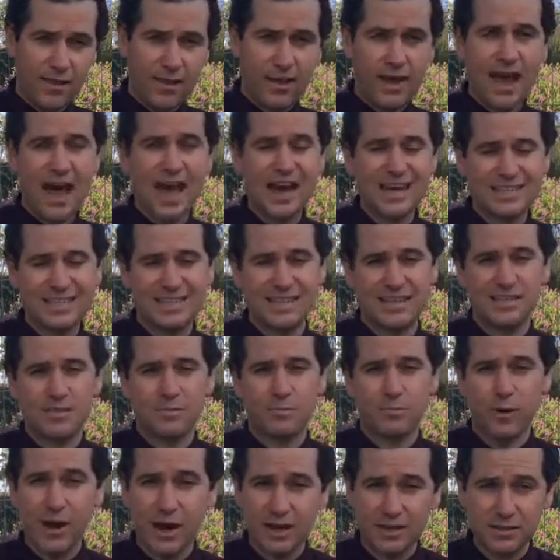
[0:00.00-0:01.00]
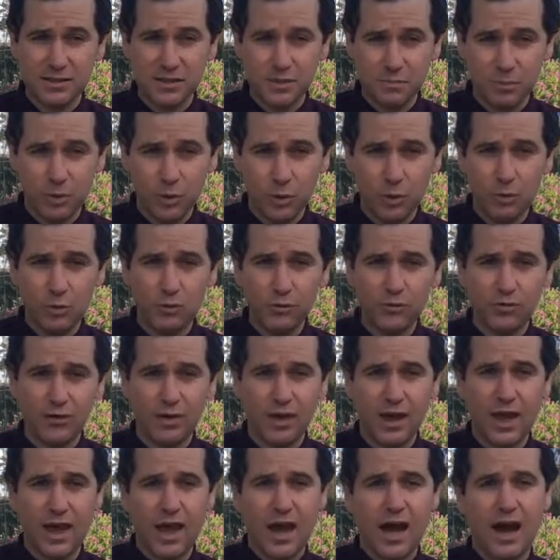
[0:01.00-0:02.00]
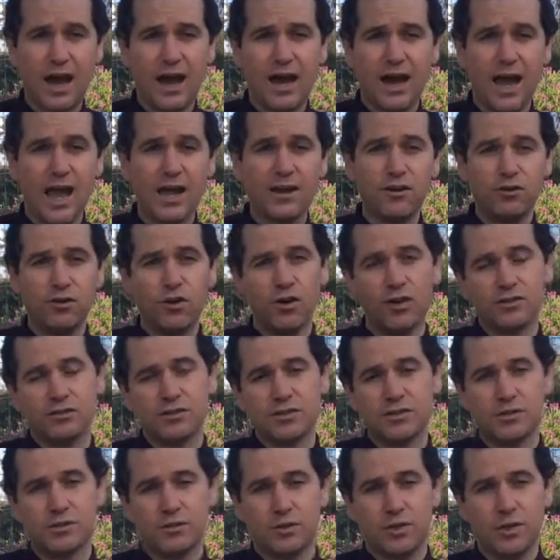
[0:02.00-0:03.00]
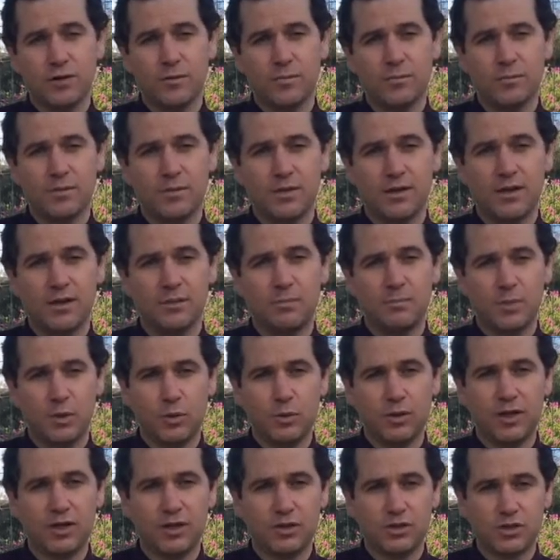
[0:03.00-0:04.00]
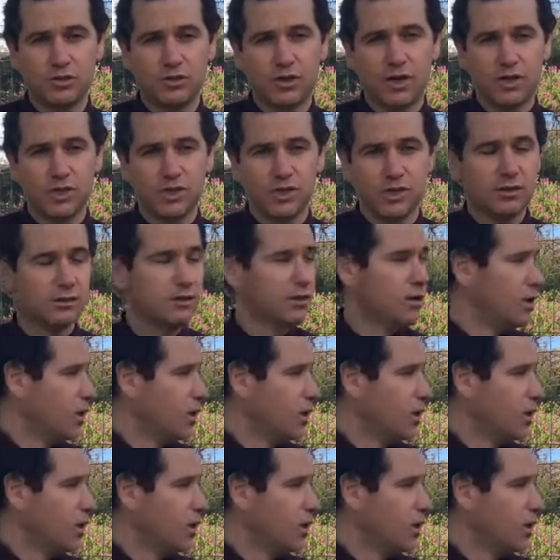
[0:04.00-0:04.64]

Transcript: access practice balls and not disturb the builder construction.